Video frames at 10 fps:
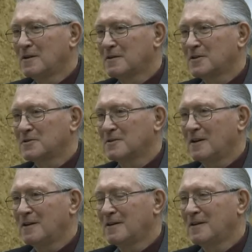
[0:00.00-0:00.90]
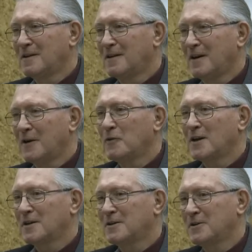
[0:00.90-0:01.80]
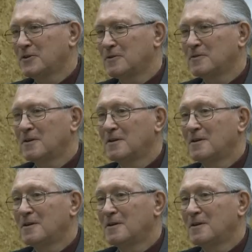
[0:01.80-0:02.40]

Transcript: Because I wanted to know